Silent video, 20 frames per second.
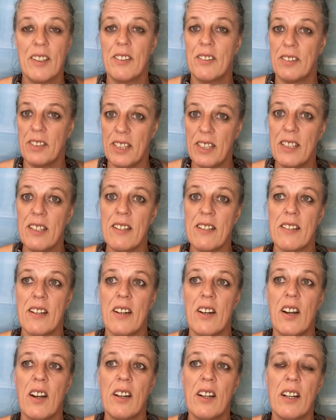Readings
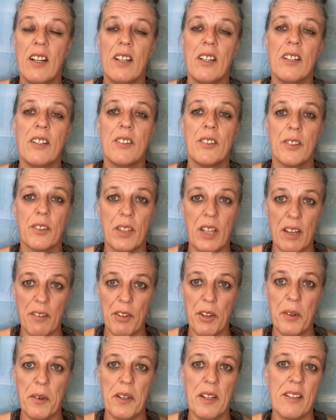are to
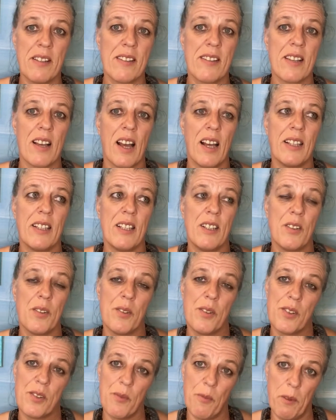give you insight
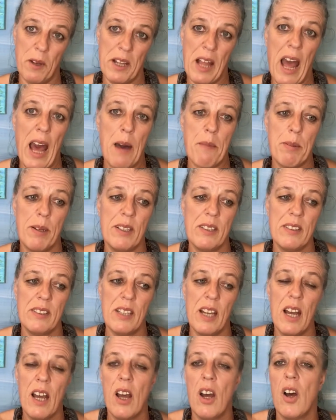into what
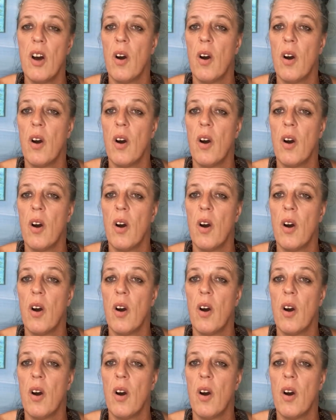happened,